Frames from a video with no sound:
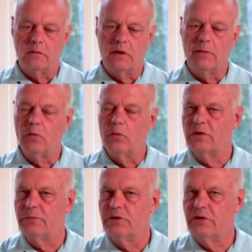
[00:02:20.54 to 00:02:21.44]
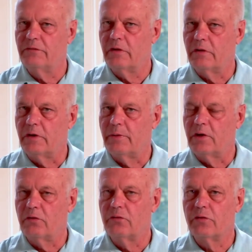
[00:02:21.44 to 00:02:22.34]
Now, more specifically
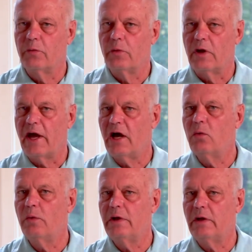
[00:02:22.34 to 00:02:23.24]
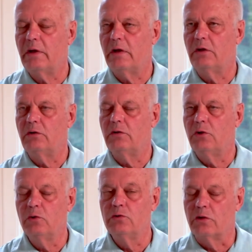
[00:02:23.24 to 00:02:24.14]
about our free will, how we
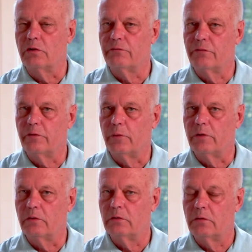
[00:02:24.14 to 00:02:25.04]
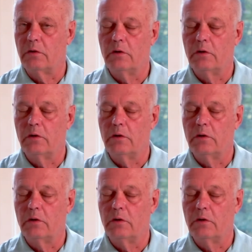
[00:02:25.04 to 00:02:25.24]
use our free will